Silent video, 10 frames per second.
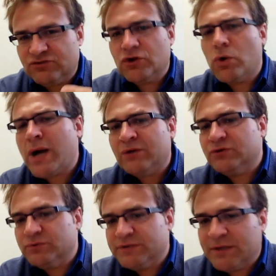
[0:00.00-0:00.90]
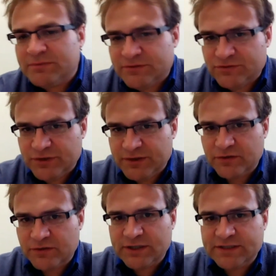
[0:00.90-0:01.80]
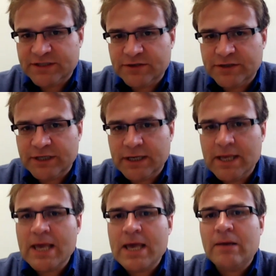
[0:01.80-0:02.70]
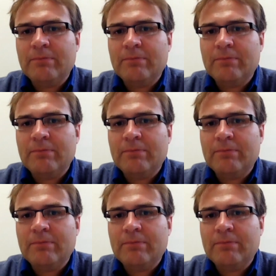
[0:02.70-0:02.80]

show how you demonstrate the criteria,